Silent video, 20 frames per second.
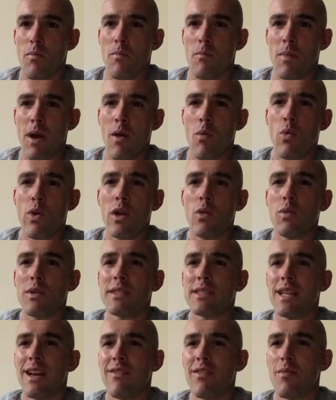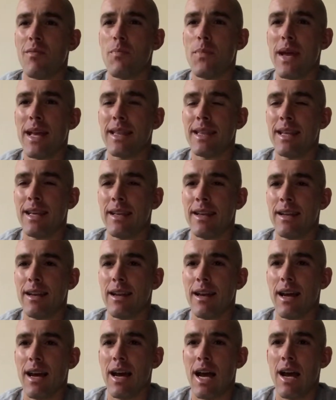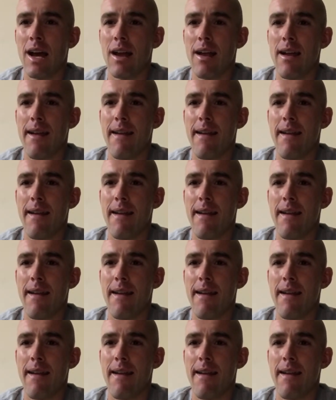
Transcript: my will was never bended I